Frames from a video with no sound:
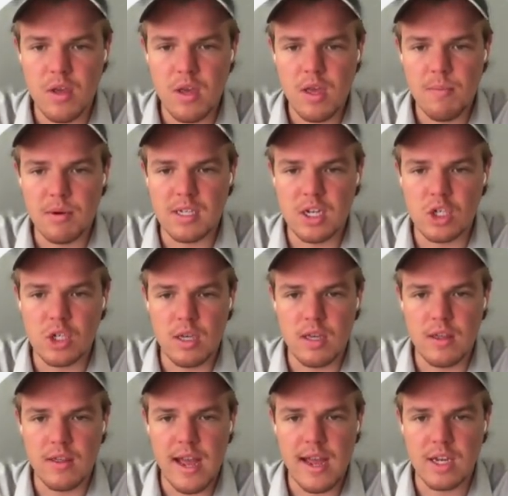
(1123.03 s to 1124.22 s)
But
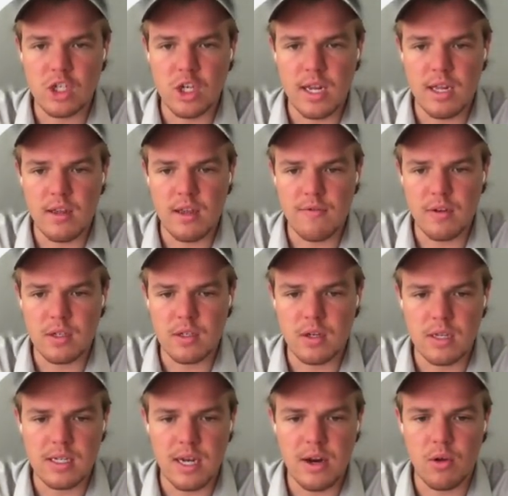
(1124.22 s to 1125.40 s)
essentially that is checking if it's in
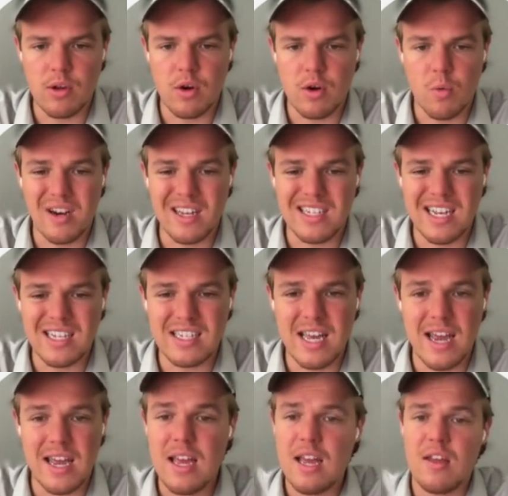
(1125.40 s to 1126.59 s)
the title here. We're going to test
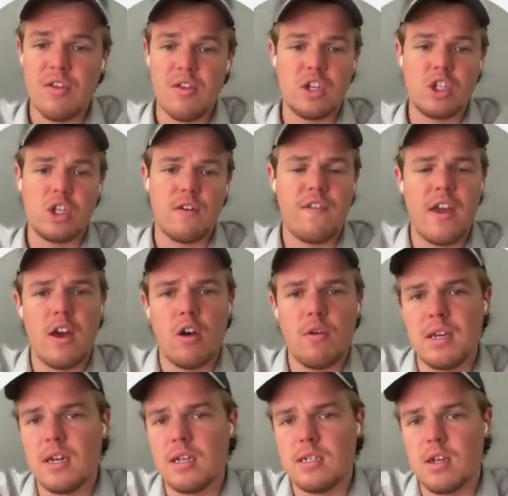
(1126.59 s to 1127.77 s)
that. This should fail
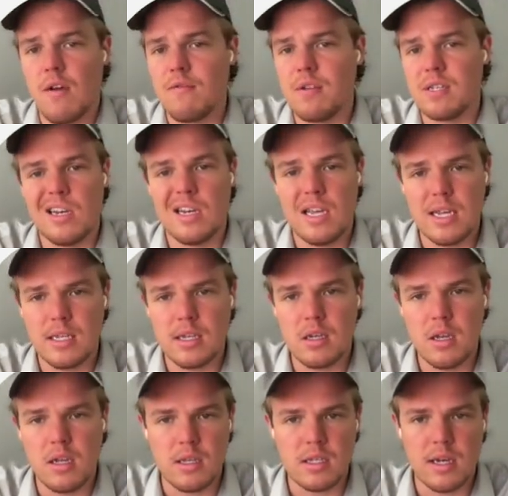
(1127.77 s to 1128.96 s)
because obviously it isn't
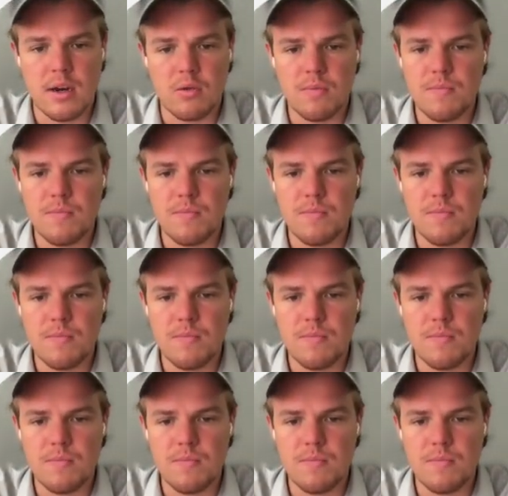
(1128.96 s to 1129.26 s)
in this title.